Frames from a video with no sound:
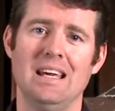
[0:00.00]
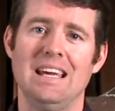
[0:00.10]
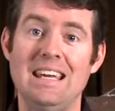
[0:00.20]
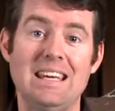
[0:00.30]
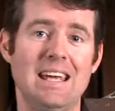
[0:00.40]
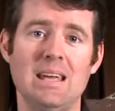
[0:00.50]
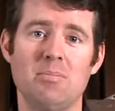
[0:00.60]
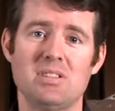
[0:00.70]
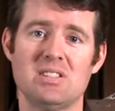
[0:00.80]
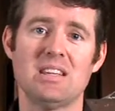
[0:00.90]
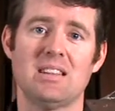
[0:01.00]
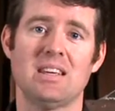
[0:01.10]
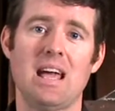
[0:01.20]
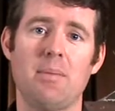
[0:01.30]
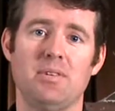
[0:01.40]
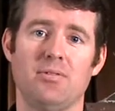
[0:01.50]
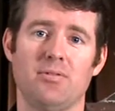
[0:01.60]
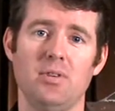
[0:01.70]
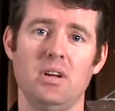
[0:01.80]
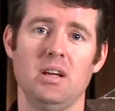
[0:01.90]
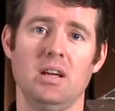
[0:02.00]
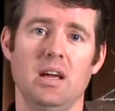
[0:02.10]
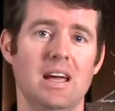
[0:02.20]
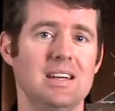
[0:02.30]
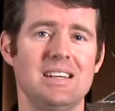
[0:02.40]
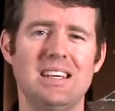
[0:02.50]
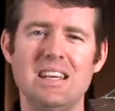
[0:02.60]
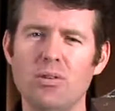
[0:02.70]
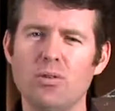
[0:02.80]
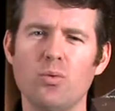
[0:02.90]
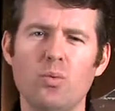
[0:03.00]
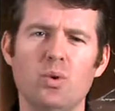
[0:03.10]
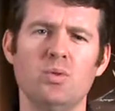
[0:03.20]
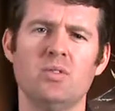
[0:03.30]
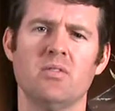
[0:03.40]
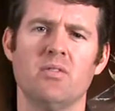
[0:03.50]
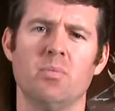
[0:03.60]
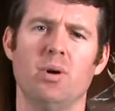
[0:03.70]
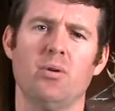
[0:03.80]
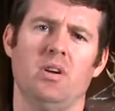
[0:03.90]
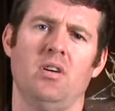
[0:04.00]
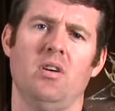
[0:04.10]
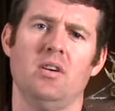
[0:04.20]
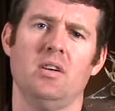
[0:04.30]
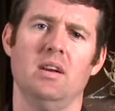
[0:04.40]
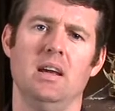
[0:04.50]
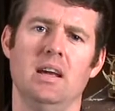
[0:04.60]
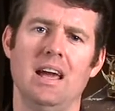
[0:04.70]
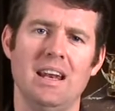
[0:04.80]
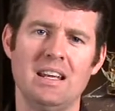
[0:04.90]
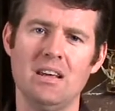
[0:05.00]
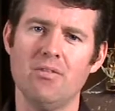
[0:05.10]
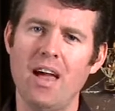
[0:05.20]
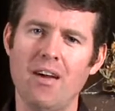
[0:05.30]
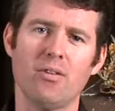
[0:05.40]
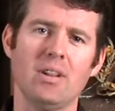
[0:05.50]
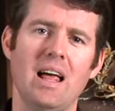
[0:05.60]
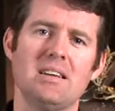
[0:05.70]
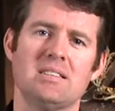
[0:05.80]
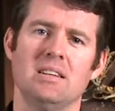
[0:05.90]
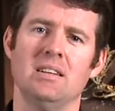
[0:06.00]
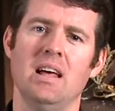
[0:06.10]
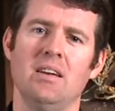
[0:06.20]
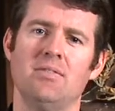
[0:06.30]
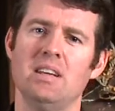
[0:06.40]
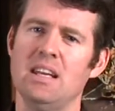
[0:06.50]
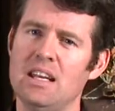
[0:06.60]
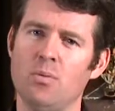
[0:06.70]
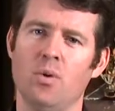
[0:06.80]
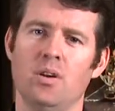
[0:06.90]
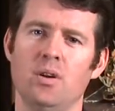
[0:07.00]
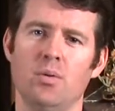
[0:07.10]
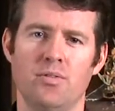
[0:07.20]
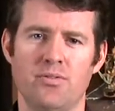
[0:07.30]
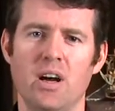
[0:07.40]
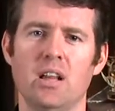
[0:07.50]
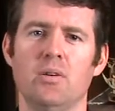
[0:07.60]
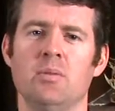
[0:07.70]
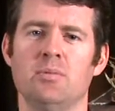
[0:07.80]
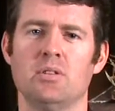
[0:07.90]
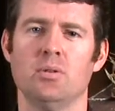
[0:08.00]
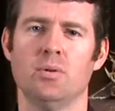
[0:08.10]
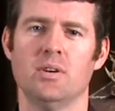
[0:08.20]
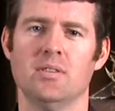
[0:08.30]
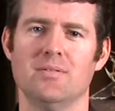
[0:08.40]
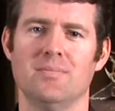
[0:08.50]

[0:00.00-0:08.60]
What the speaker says: He came to set the captive free, to heal the wounds of the brokenhearted, and to give everlasting life to anyone who would follow Him as Lord.